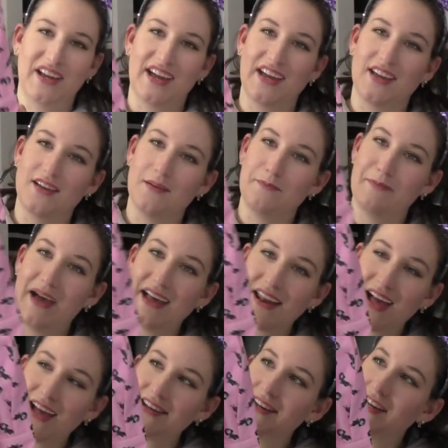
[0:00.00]
when I
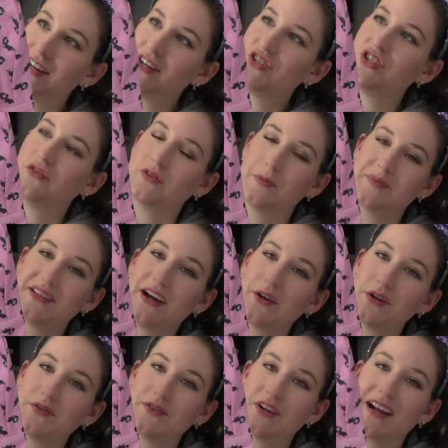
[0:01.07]
met Edna. She flipped
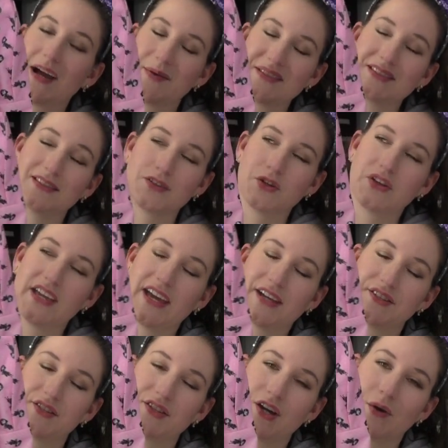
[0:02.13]
out over it. I was literally
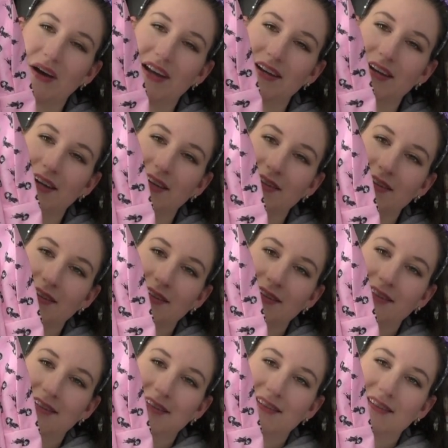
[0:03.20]
head to toe Edna.
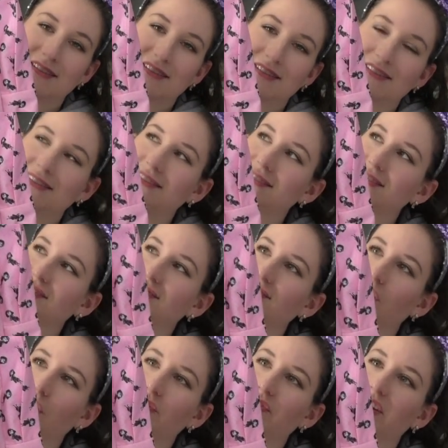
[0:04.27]

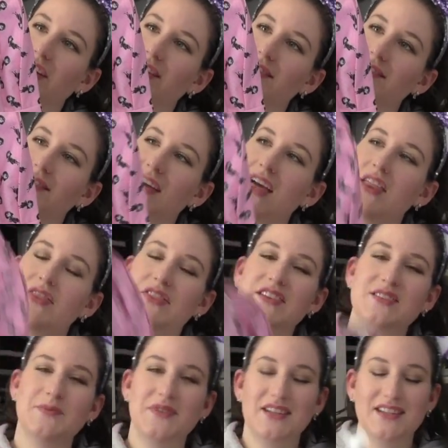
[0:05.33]
So fun.
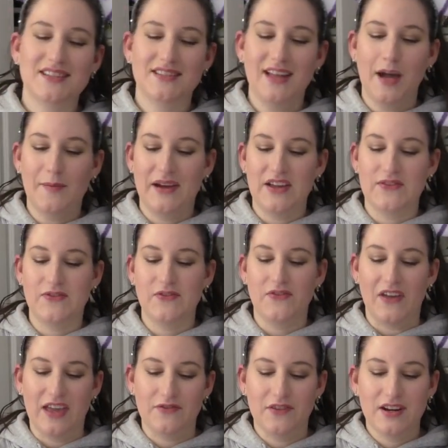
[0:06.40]
This one is not my
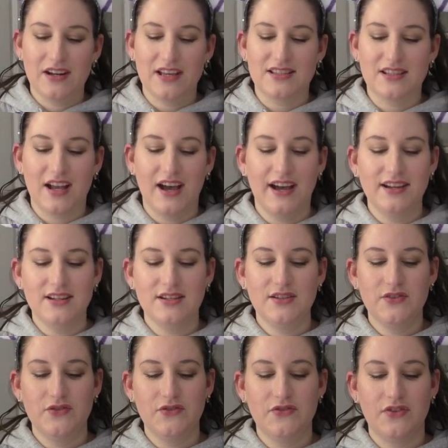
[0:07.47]
favorite. It's kind
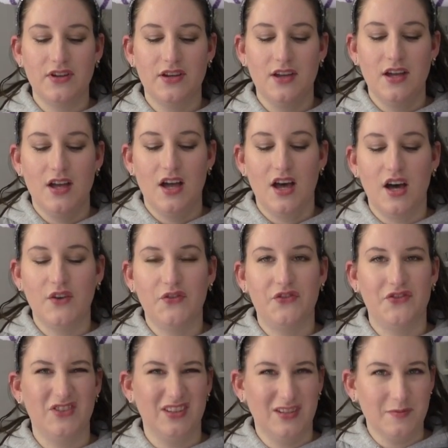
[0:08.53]
of a
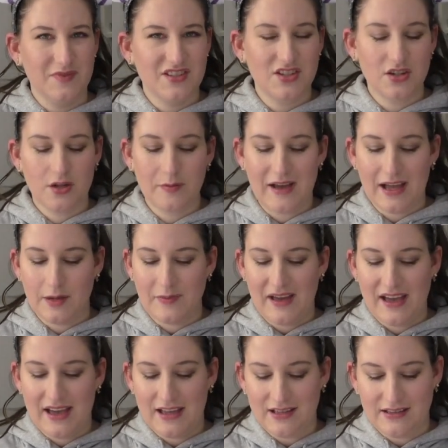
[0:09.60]
flimsier
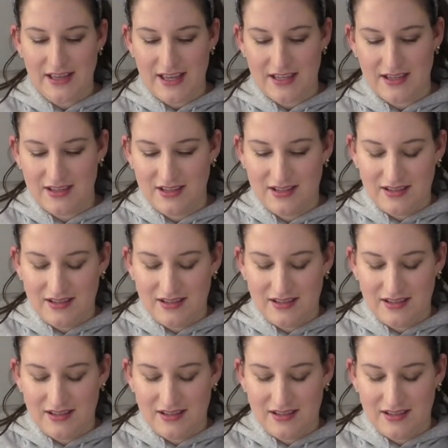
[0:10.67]
backpack. Like,